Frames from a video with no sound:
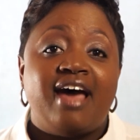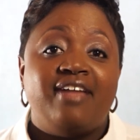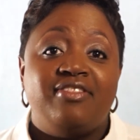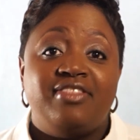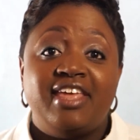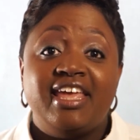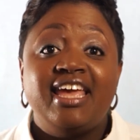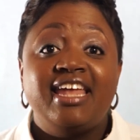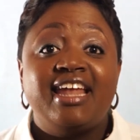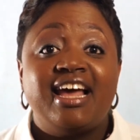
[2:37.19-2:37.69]

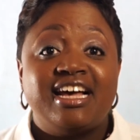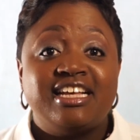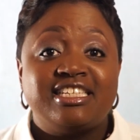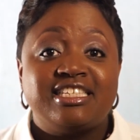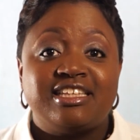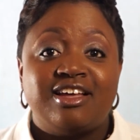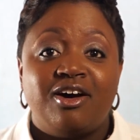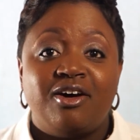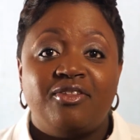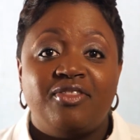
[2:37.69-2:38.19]
then I
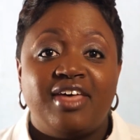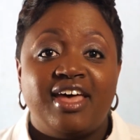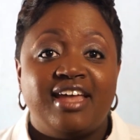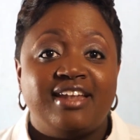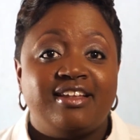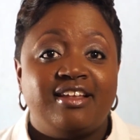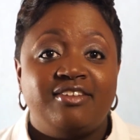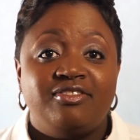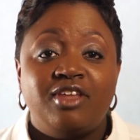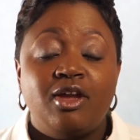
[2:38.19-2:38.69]
saw
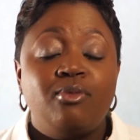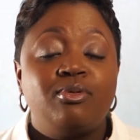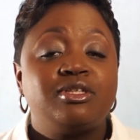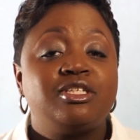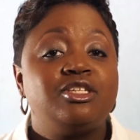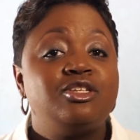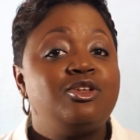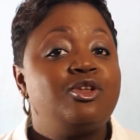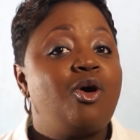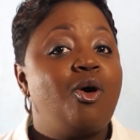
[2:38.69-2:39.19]
that there
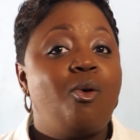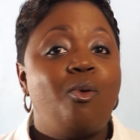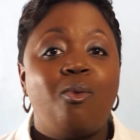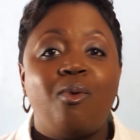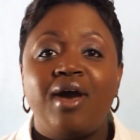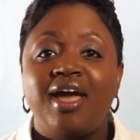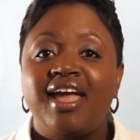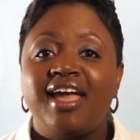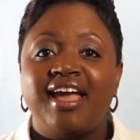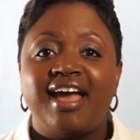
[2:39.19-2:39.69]
was no
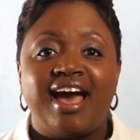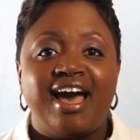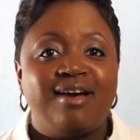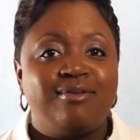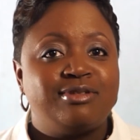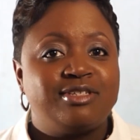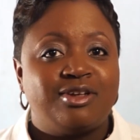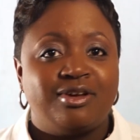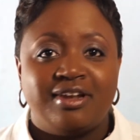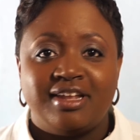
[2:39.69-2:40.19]
way I
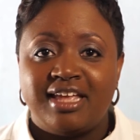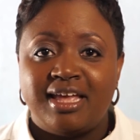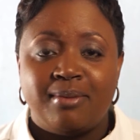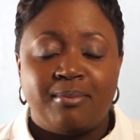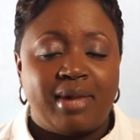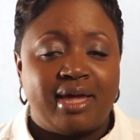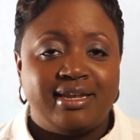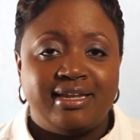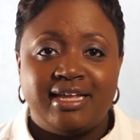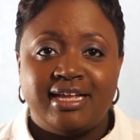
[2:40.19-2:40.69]
was going to
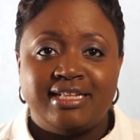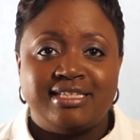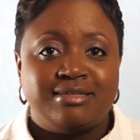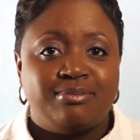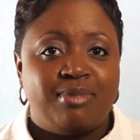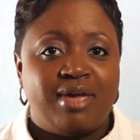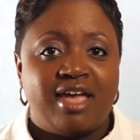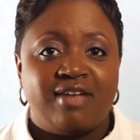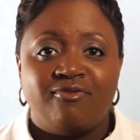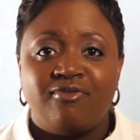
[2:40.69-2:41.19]
get my
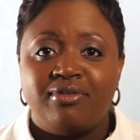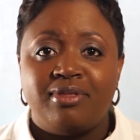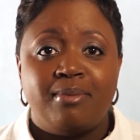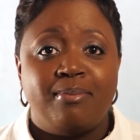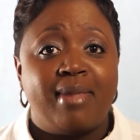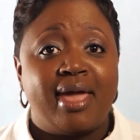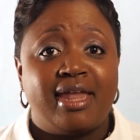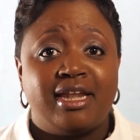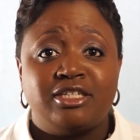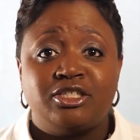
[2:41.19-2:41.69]
needs met from the
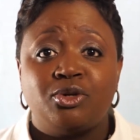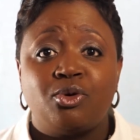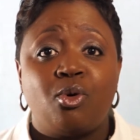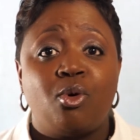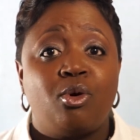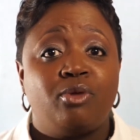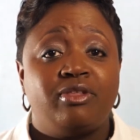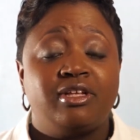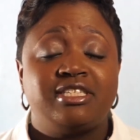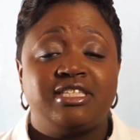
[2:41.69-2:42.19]
manager
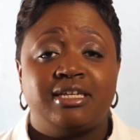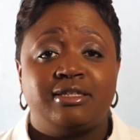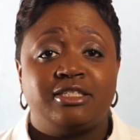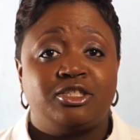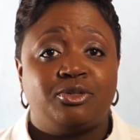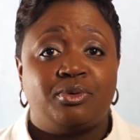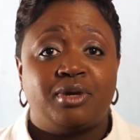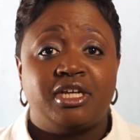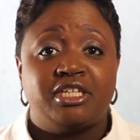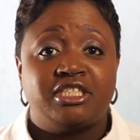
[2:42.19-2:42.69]
or the
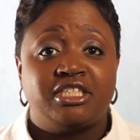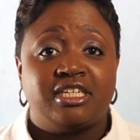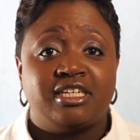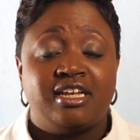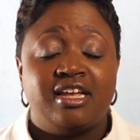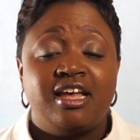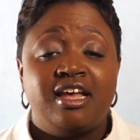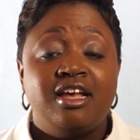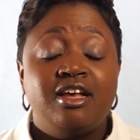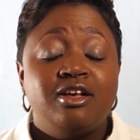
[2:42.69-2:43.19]
situation.
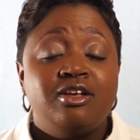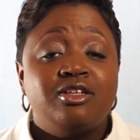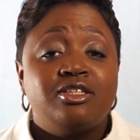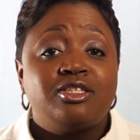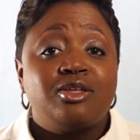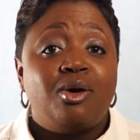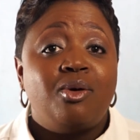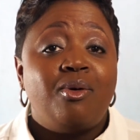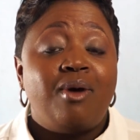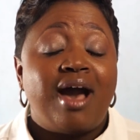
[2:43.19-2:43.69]

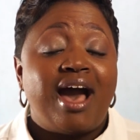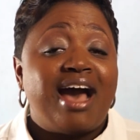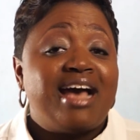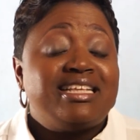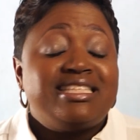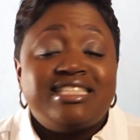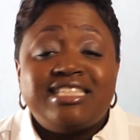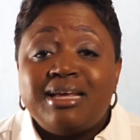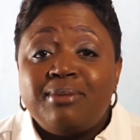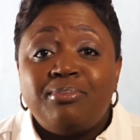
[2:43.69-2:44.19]
So I
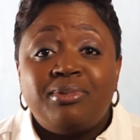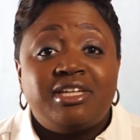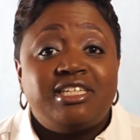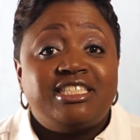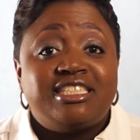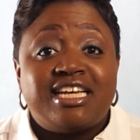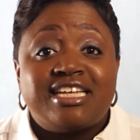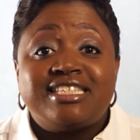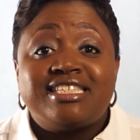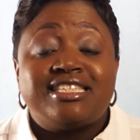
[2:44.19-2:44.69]
simply
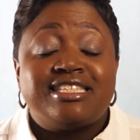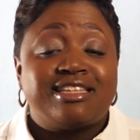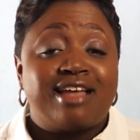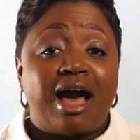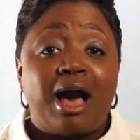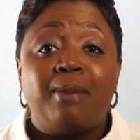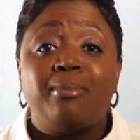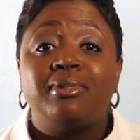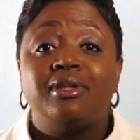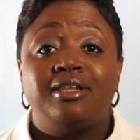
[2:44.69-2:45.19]
just
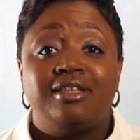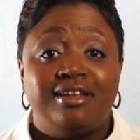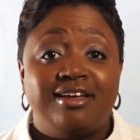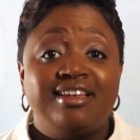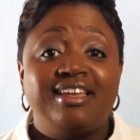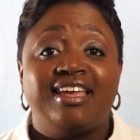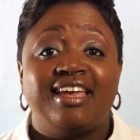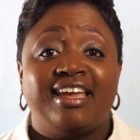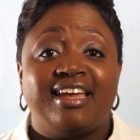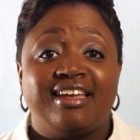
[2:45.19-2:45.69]
stopped
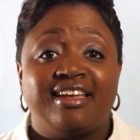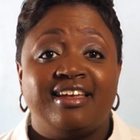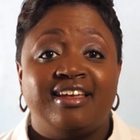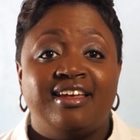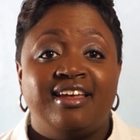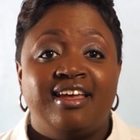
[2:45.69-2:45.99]
looking.